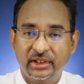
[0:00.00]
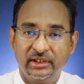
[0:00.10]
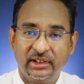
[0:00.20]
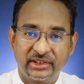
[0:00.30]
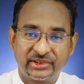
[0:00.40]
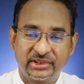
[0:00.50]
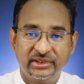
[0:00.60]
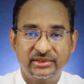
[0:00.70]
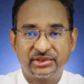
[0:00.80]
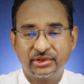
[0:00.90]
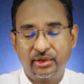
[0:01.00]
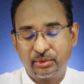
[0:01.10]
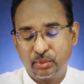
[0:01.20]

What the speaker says: lessons or